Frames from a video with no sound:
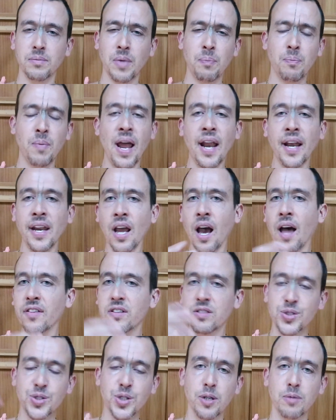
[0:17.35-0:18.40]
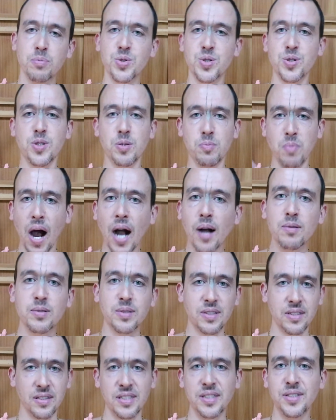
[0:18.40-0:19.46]
And many other scriptures, the
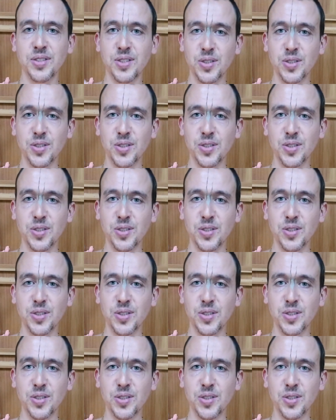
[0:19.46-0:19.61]
Bhagavatam is